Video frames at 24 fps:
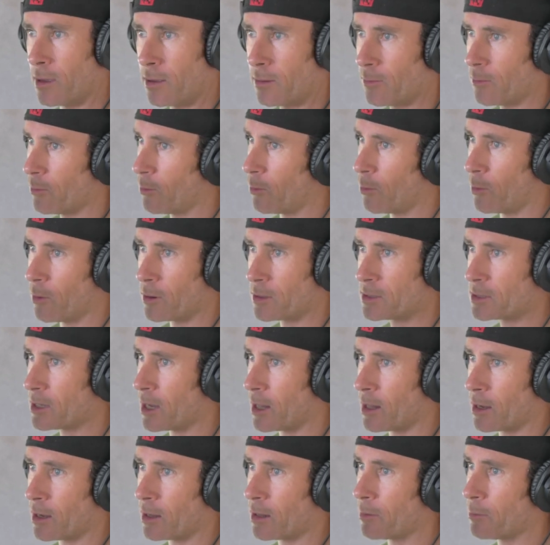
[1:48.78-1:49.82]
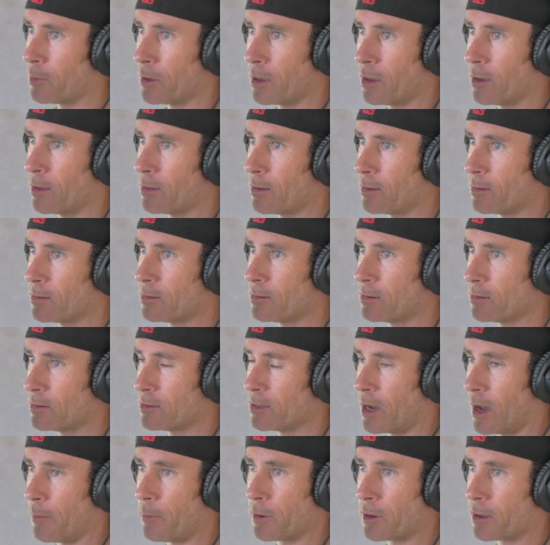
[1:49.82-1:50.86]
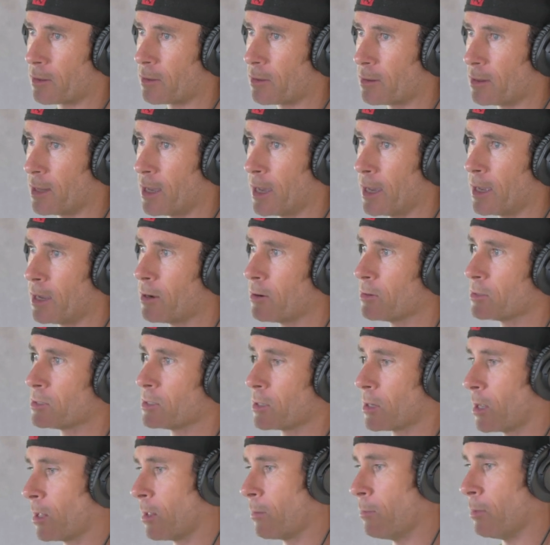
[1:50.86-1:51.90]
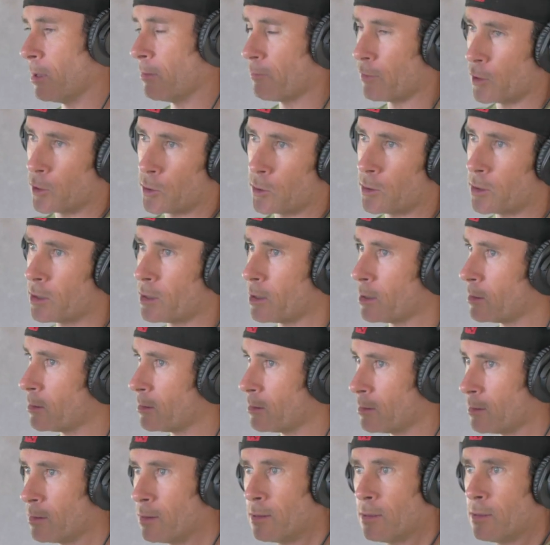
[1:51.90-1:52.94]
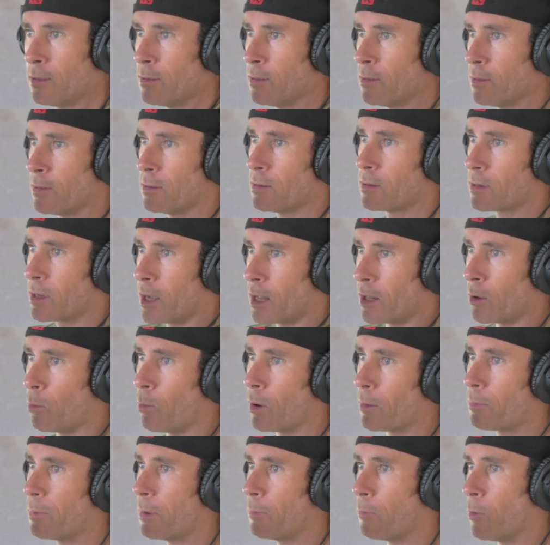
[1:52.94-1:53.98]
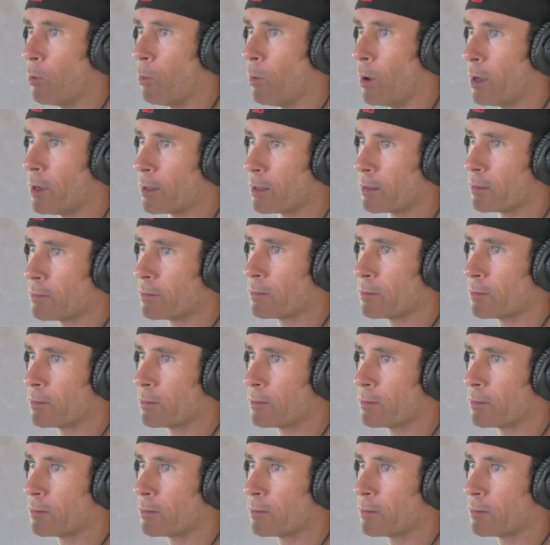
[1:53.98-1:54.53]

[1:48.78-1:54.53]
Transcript: What's kind of going to be the topic of the day, or is it going to be fluid and kind of what people want?